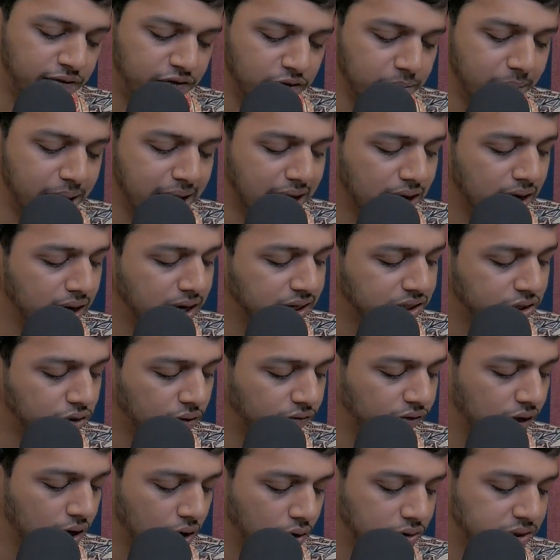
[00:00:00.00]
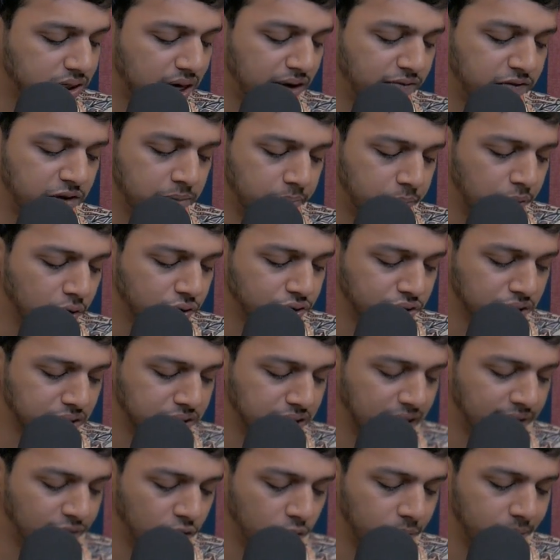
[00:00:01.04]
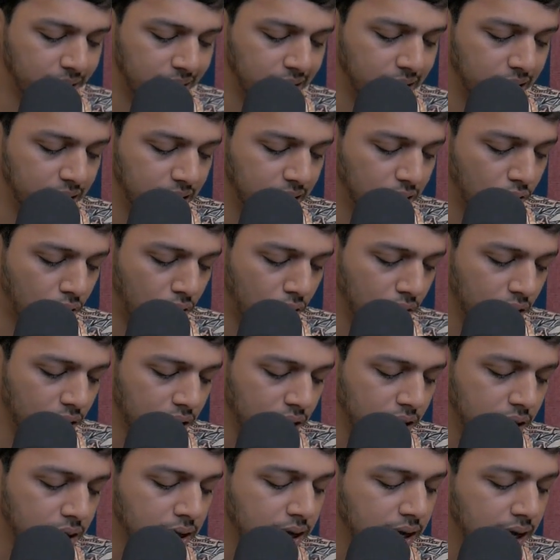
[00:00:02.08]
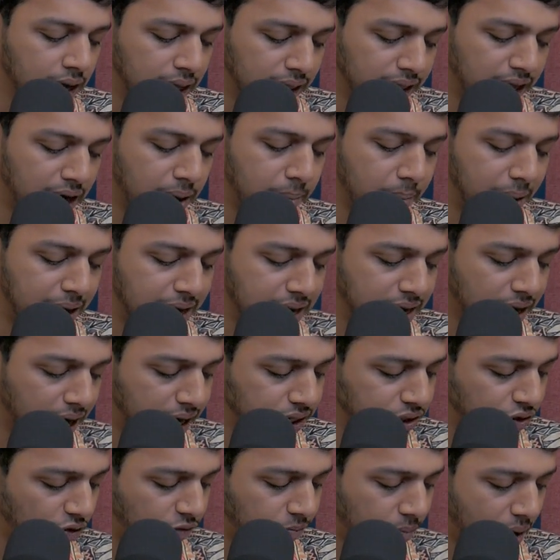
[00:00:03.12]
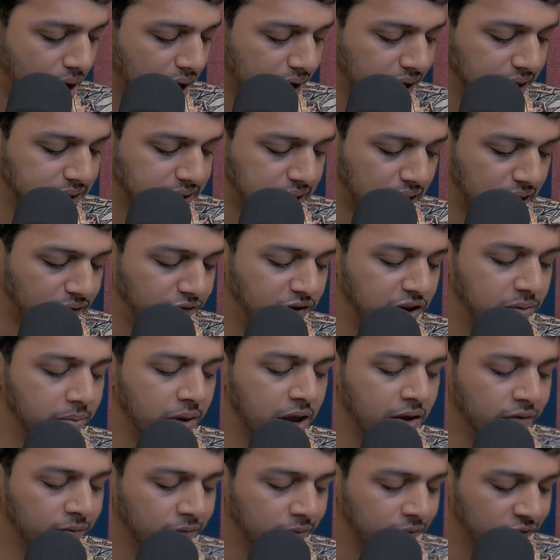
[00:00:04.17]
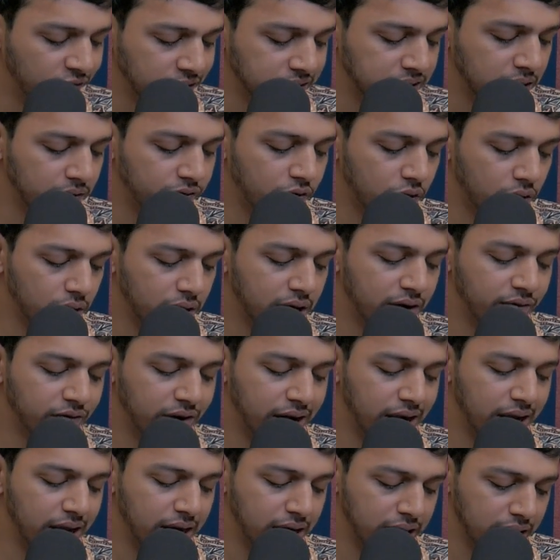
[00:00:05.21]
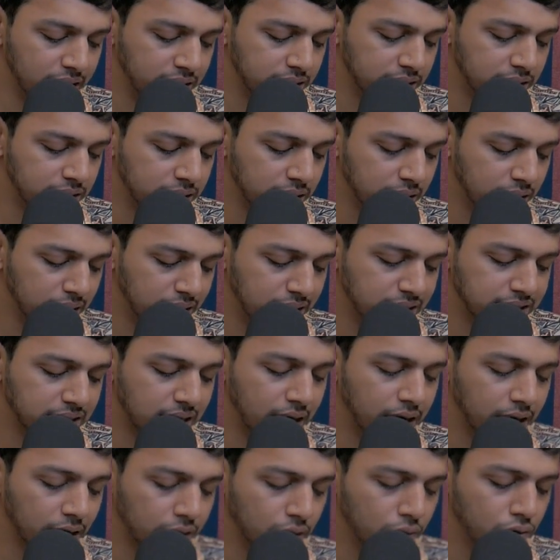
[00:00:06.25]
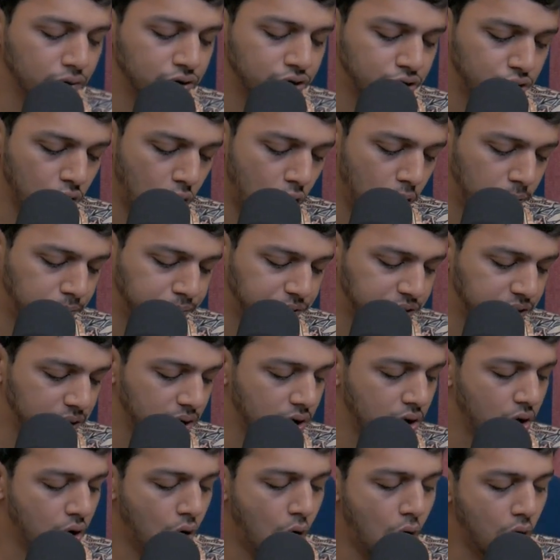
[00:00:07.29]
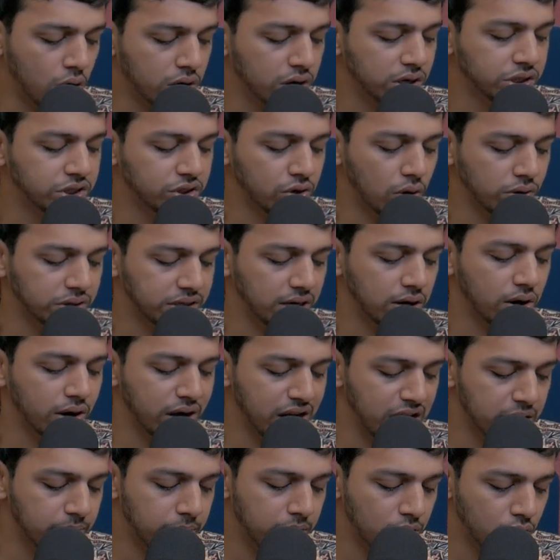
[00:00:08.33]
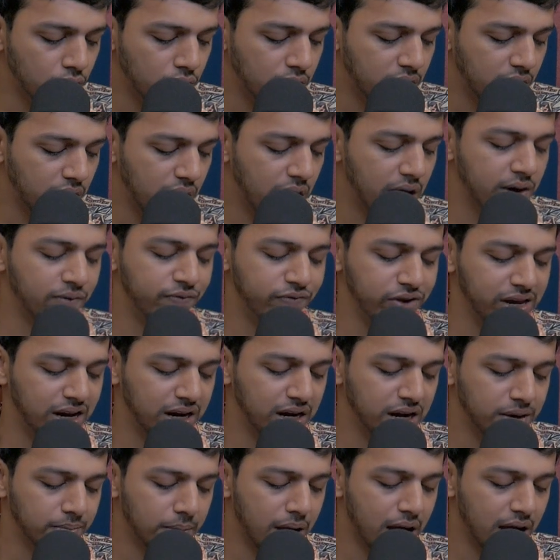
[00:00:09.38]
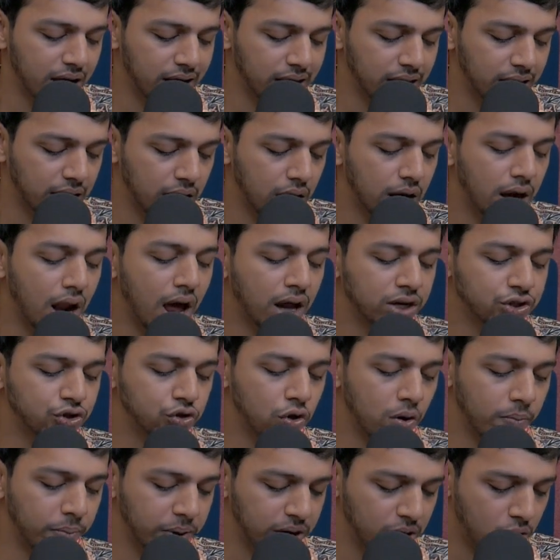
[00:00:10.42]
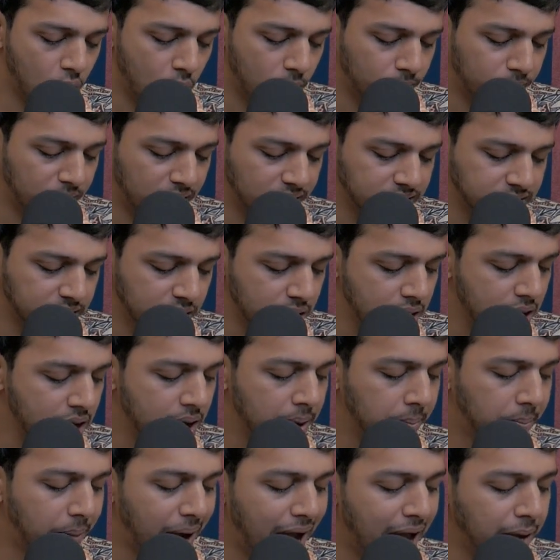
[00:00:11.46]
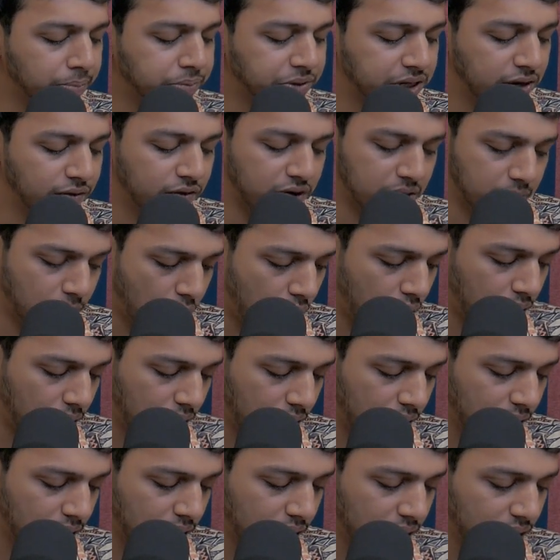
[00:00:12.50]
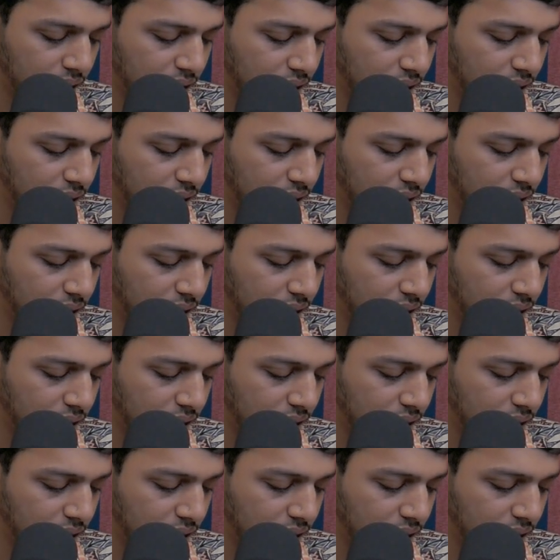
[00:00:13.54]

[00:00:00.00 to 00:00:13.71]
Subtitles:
If we make a list of the goods that we purchase, it would be really long. There are many kinds of markets that we may visit for our everyday needs. These can include shops, hawker stalls in our neighborhood, a weekly market, a large shopping complex, perhaps even a mall.